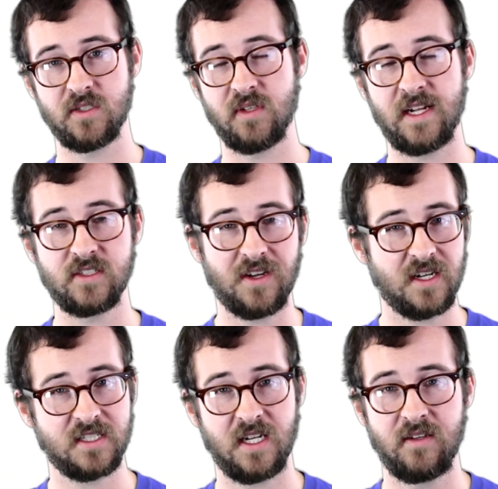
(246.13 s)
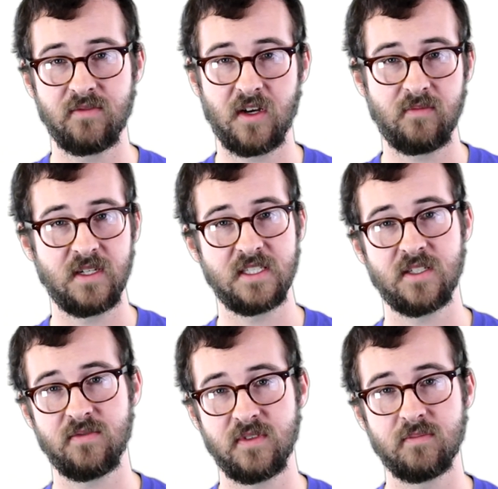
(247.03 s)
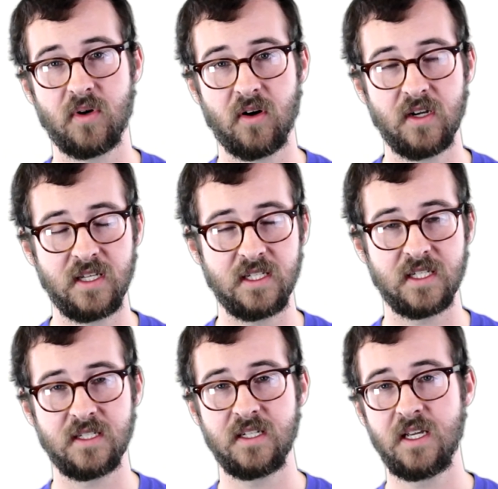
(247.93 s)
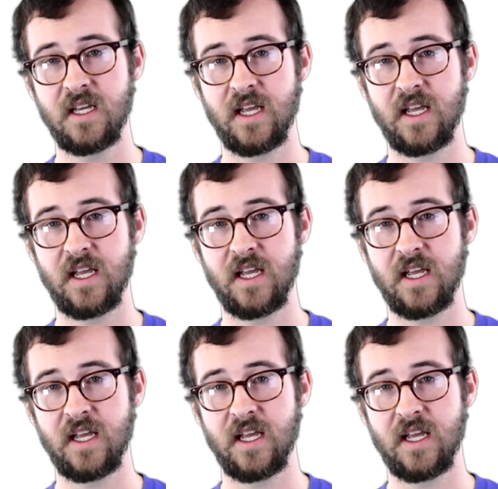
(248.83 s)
So like Josh, I involved myself in partying and